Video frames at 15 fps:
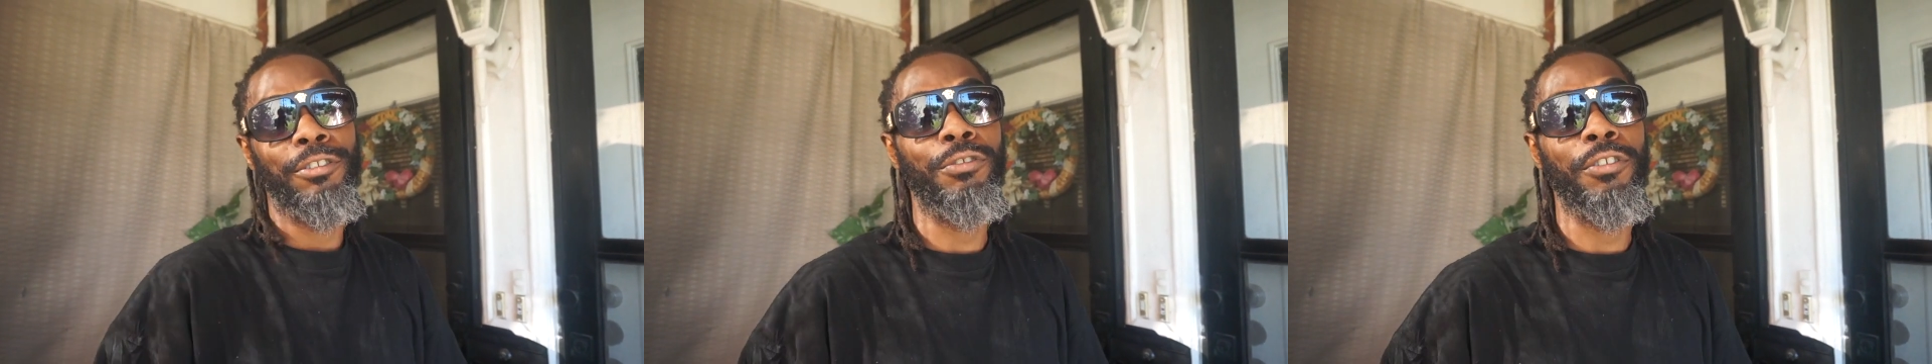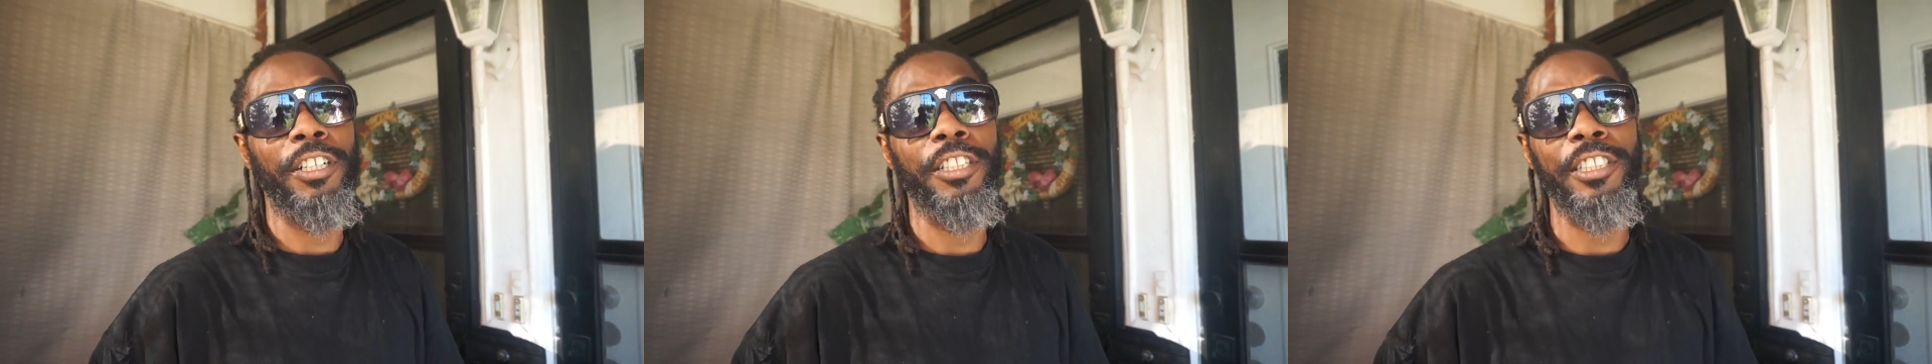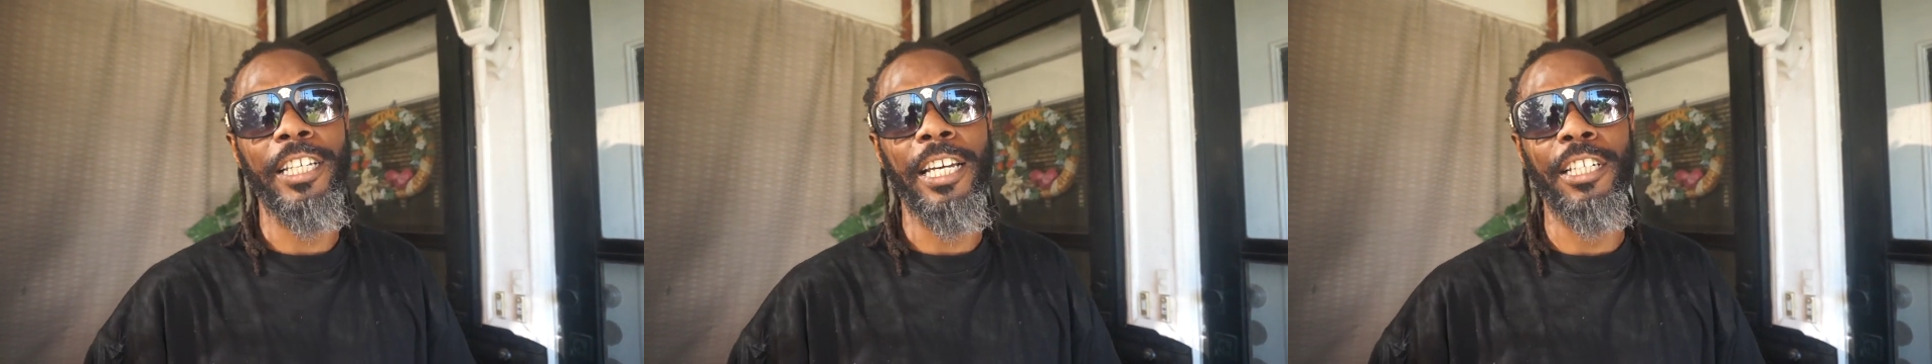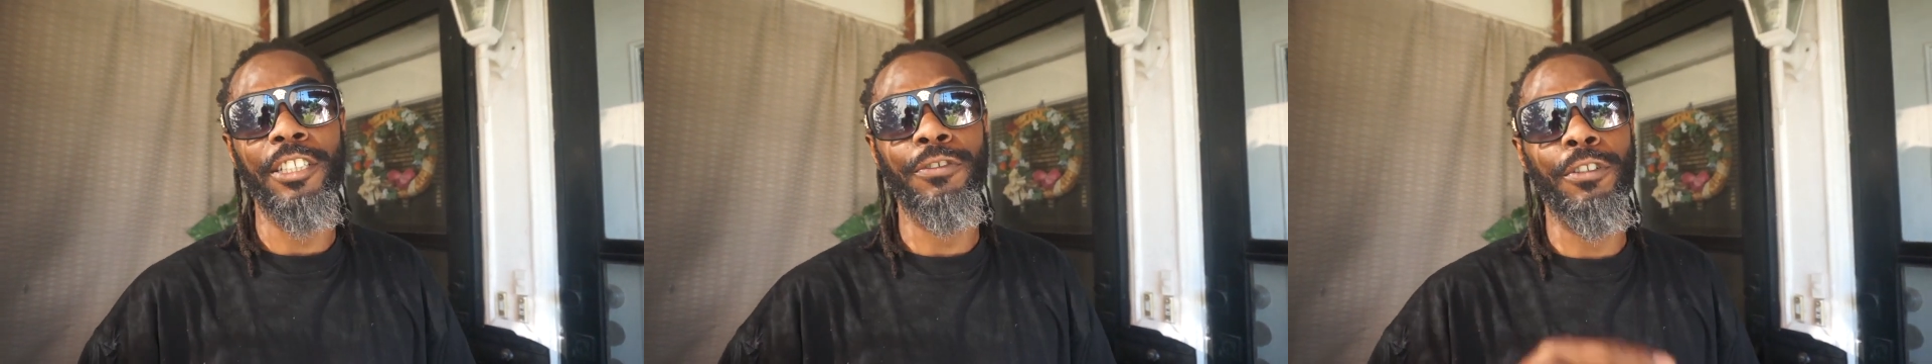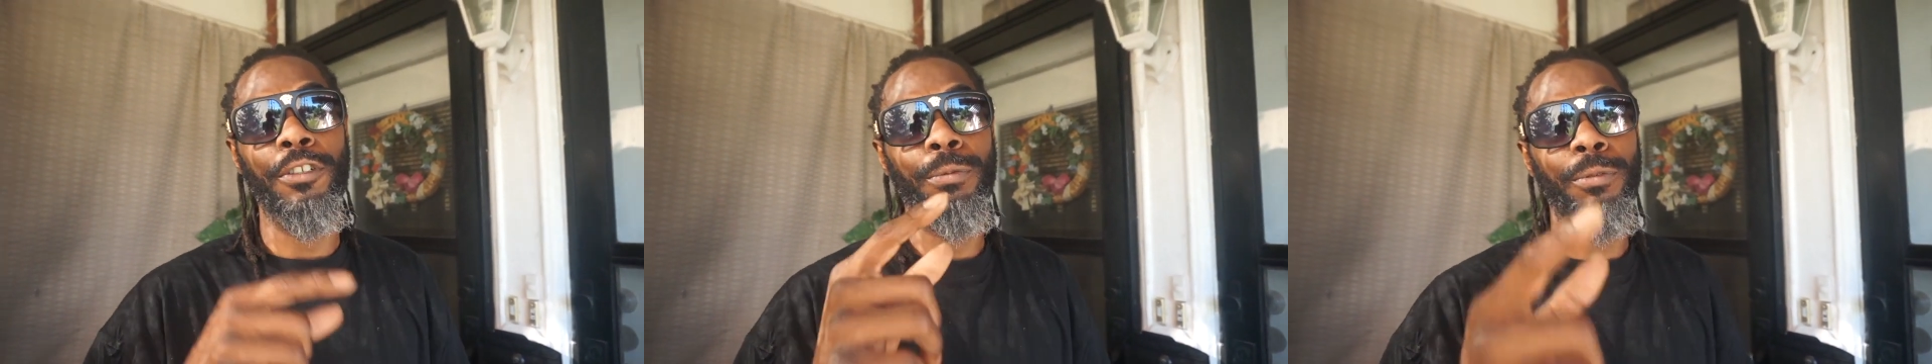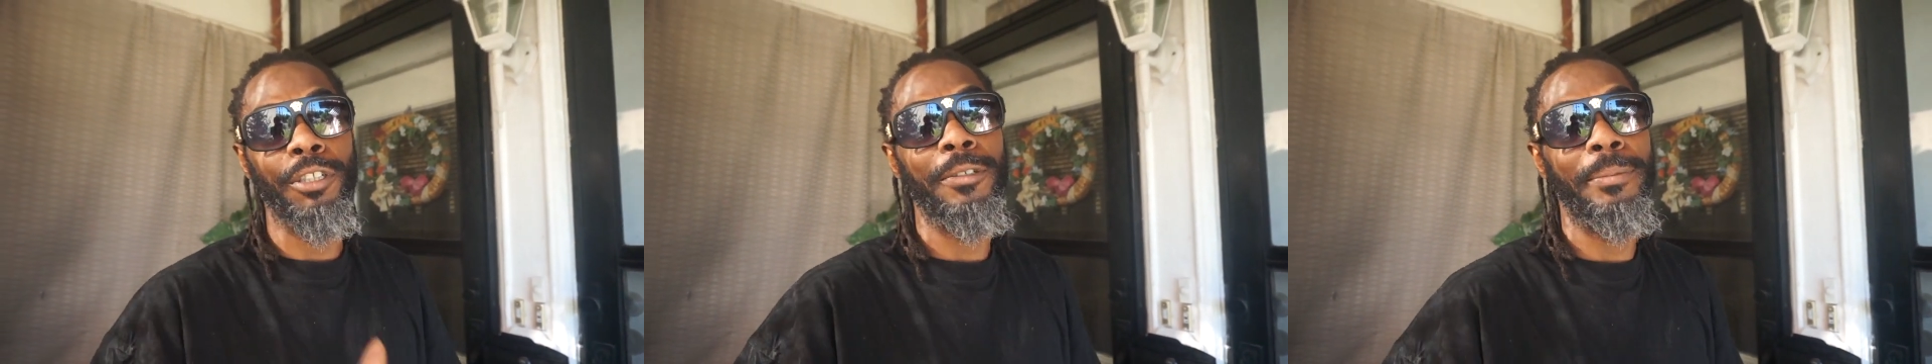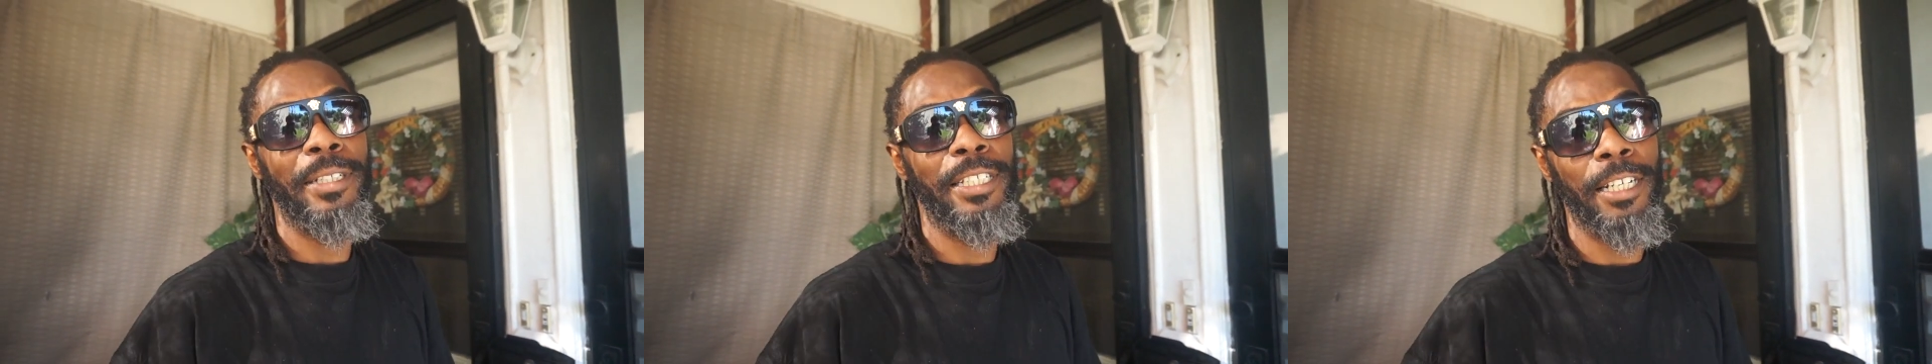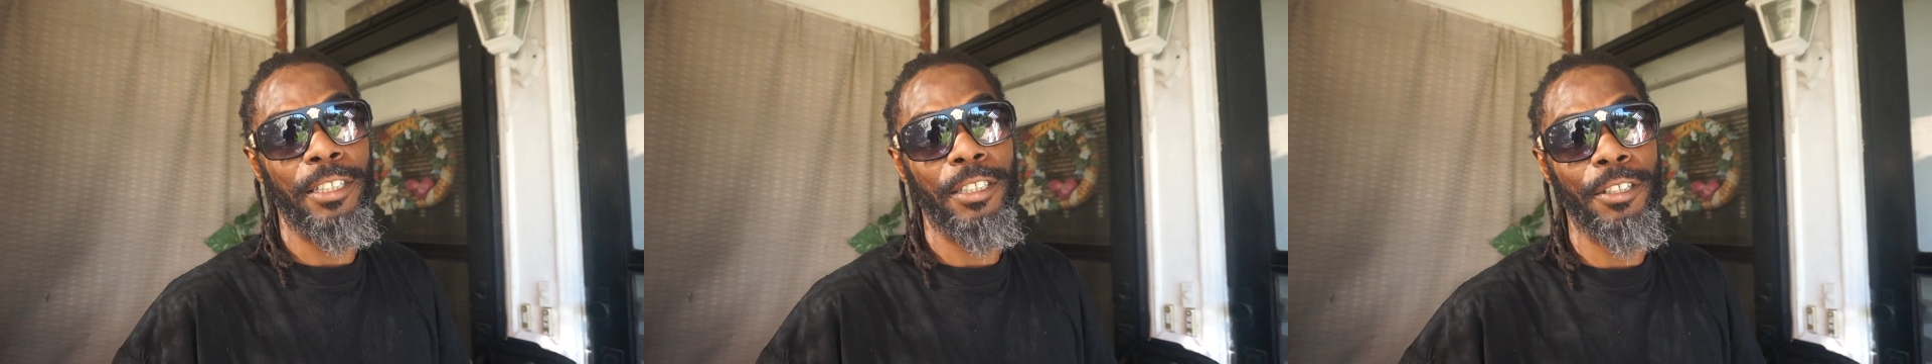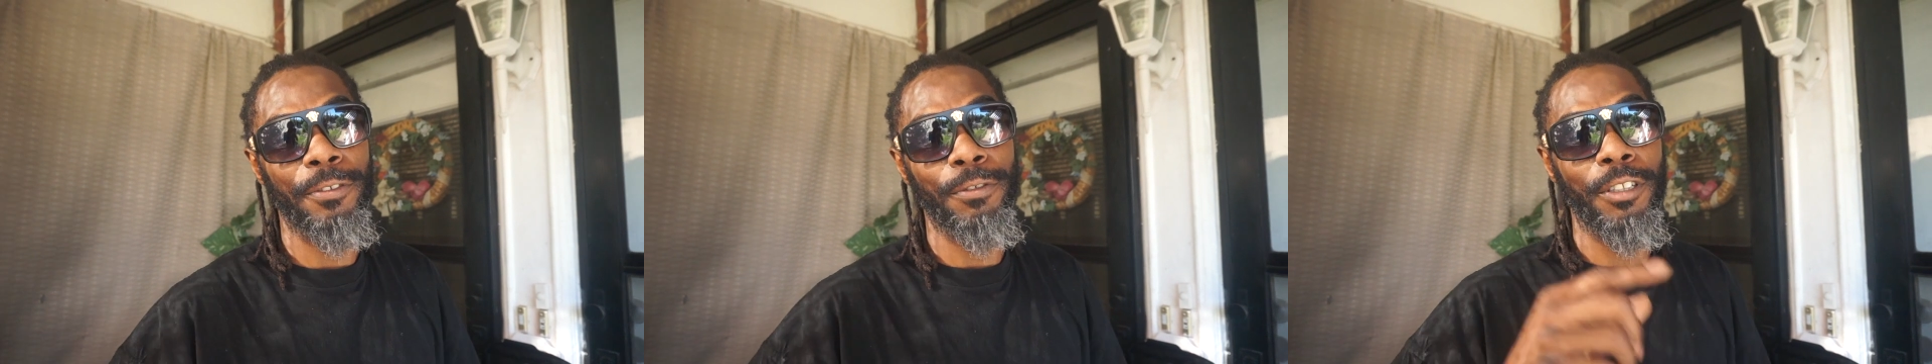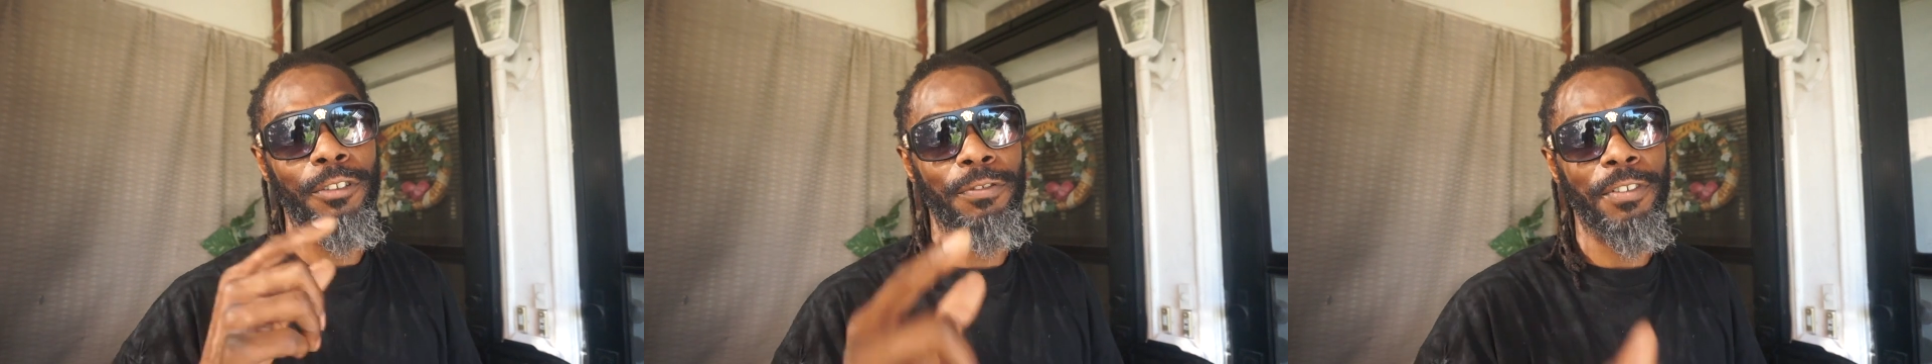start a challenge for the real men out there,
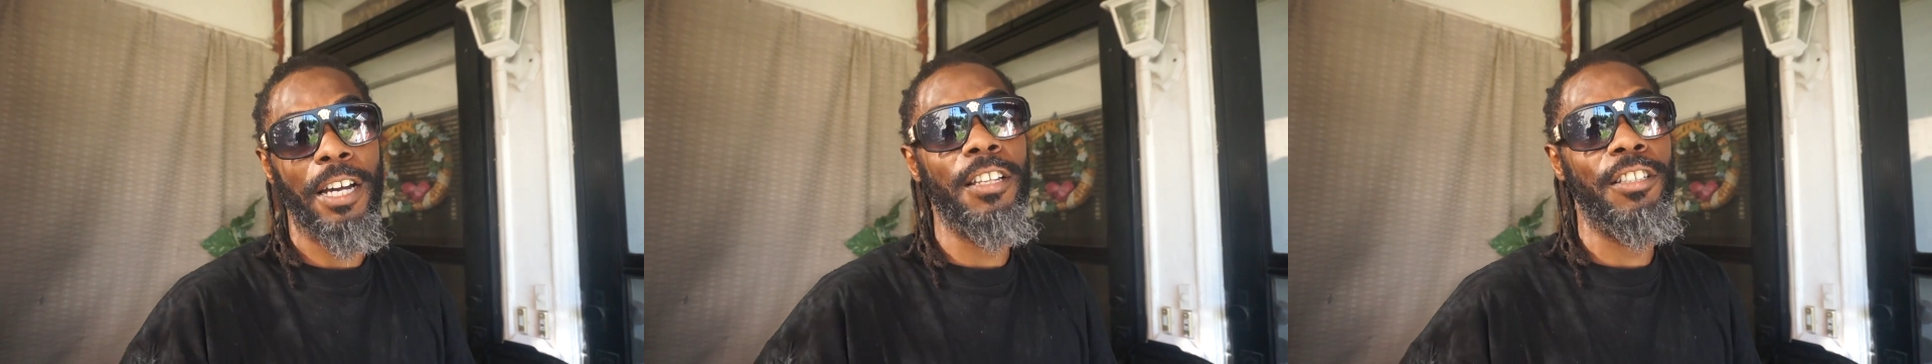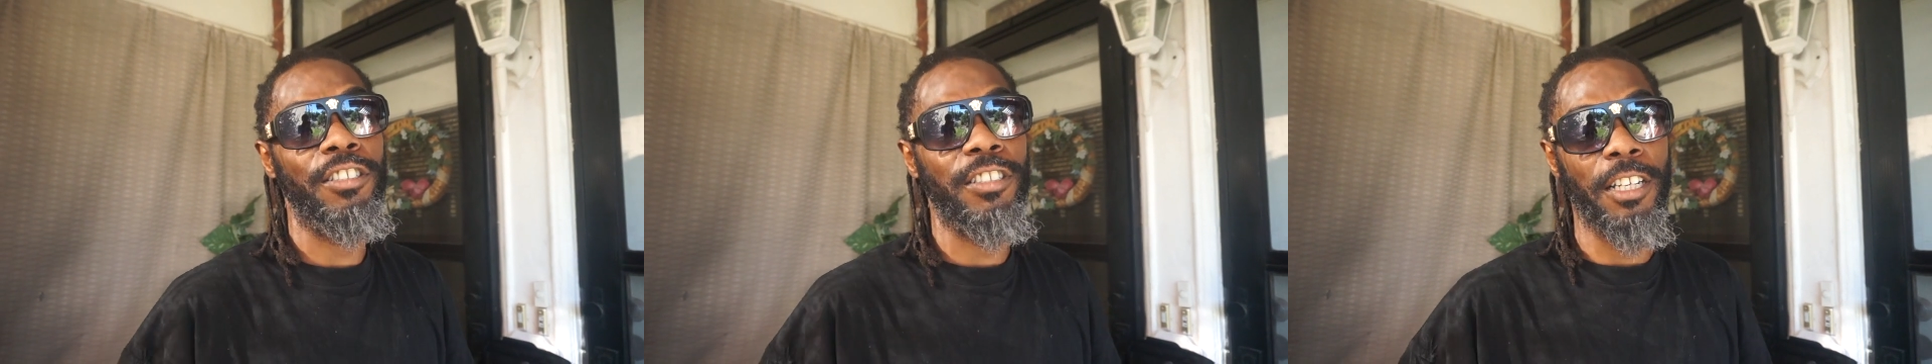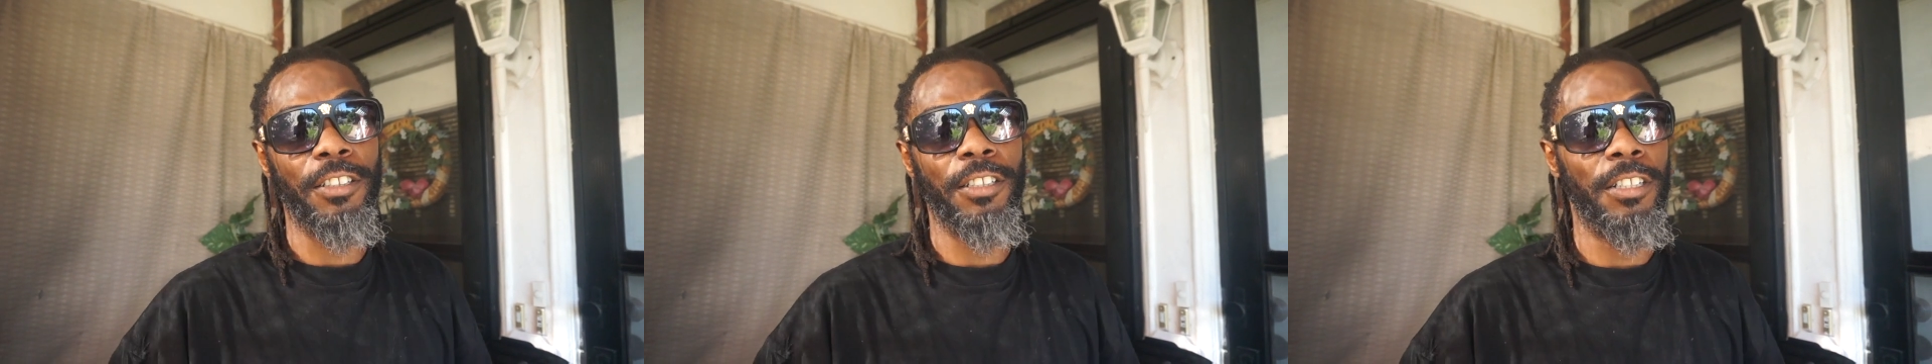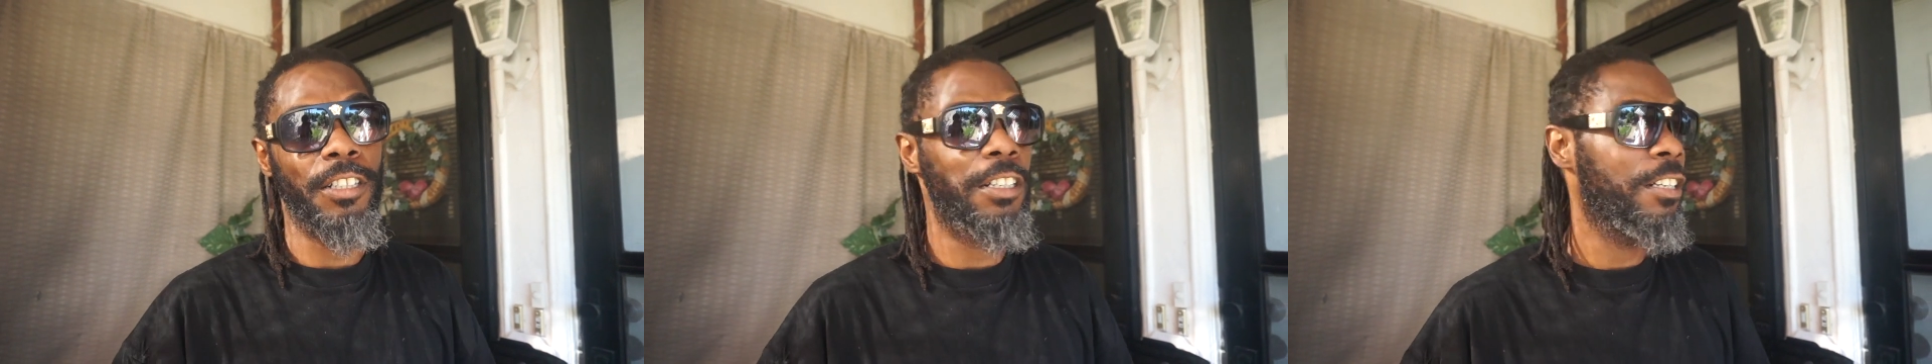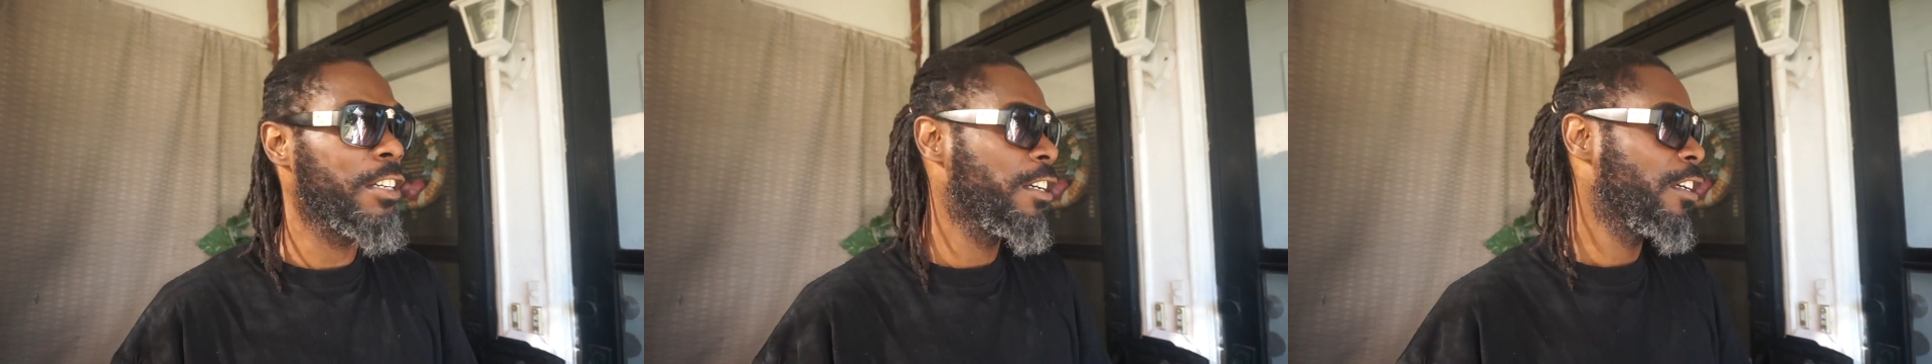for the fathers out there.